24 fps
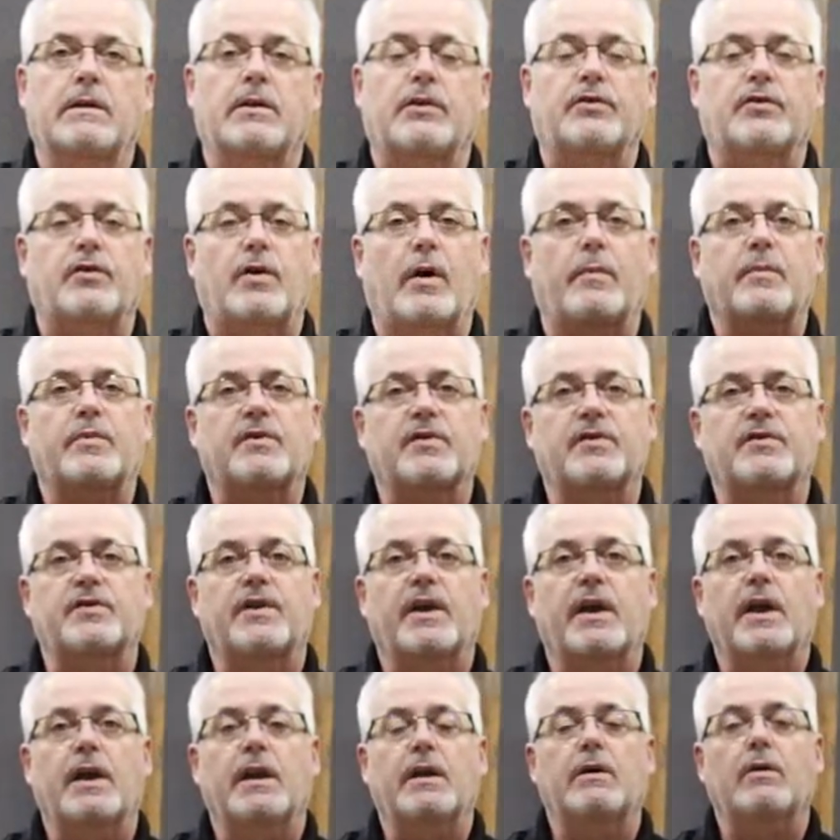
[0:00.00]
The psalmist is
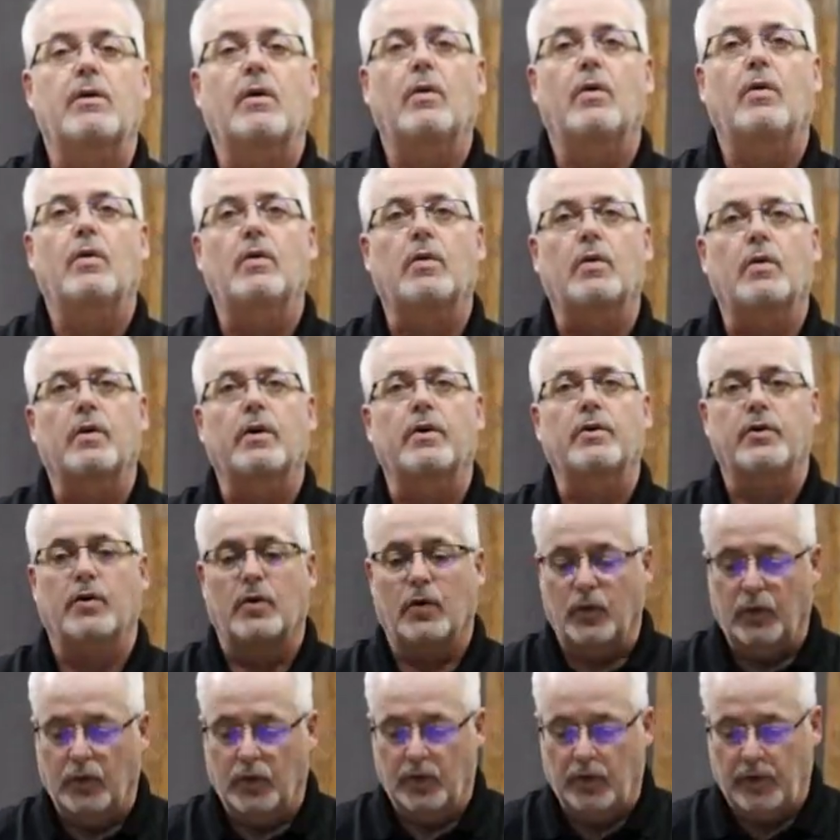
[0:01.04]
saying, "O Lord,
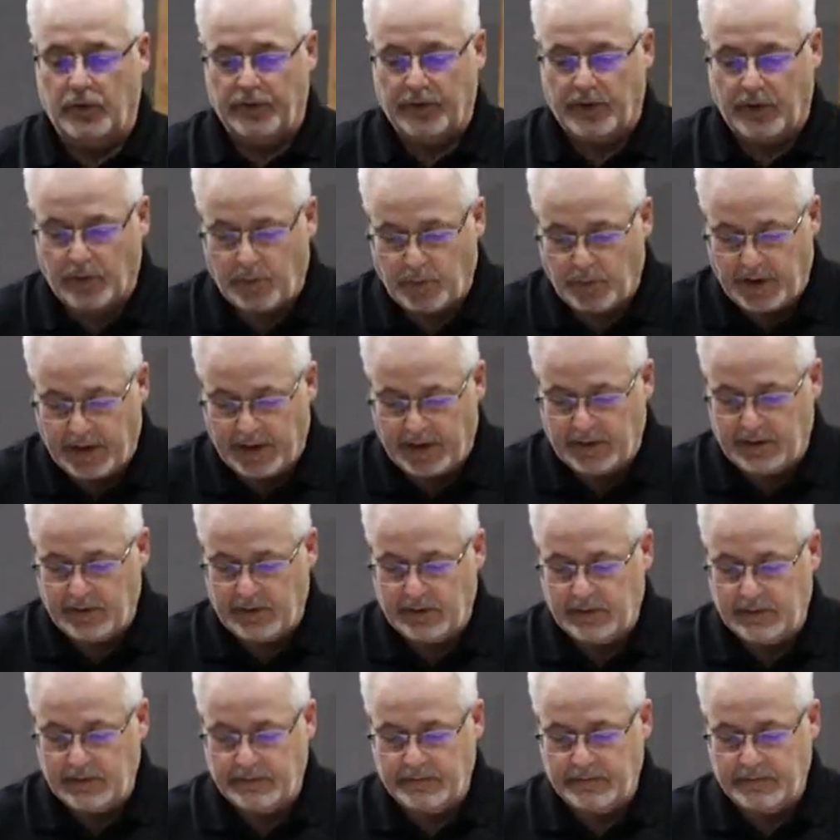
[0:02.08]
your rules are right."